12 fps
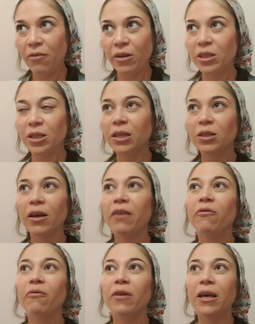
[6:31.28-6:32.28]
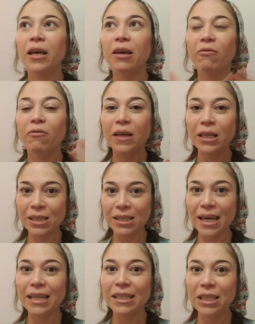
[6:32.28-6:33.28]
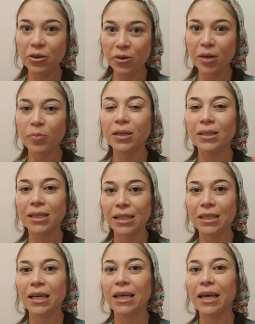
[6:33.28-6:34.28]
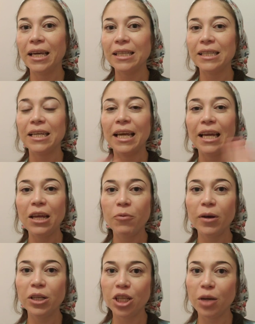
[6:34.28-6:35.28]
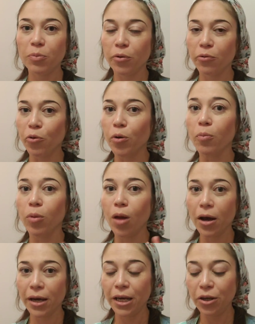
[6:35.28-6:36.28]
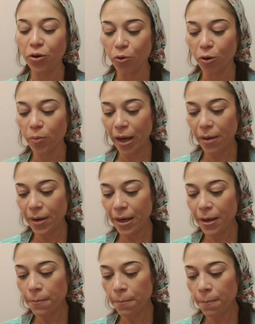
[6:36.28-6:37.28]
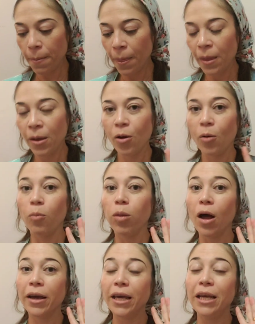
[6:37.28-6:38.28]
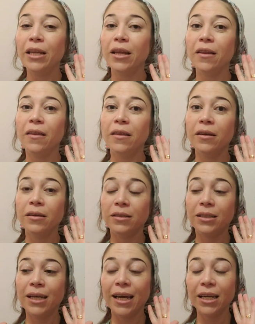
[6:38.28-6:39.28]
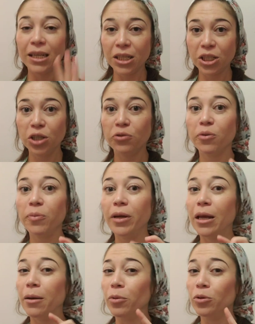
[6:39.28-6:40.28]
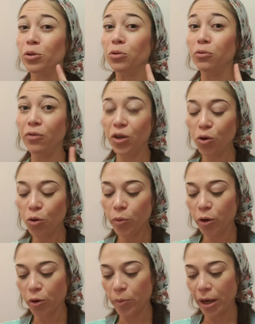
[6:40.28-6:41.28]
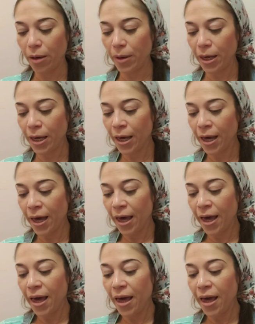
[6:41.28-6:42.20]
if this anterior placenta is in any way, shape, or form blocking your baby, blocking the technician from being able to view your baby,